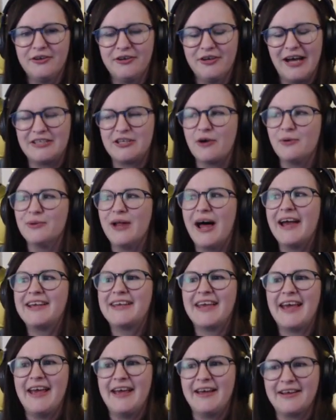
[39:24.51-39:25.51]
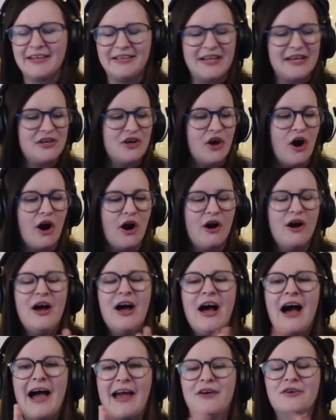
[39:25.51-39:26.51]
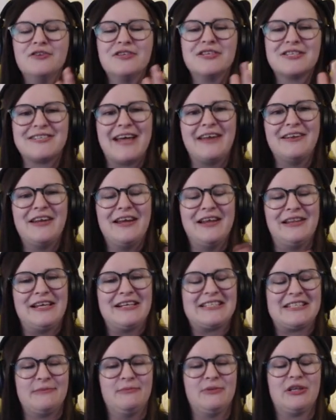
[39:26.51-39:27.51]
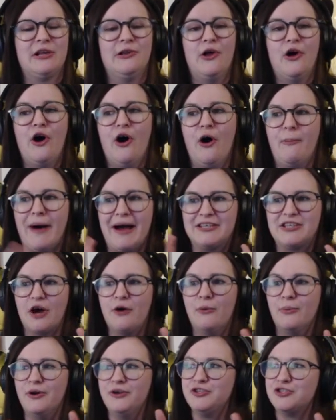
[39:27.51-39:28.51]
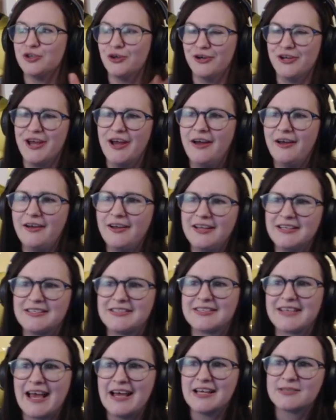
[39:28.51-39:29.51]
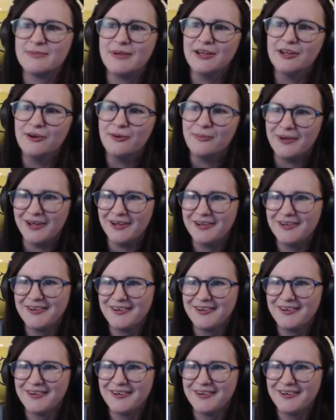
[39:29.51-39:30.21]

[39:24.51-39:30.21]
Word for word: I don't like it. Can they not? I understand it. It links in with the law, but I don't enjoy it. It scares me a little bit.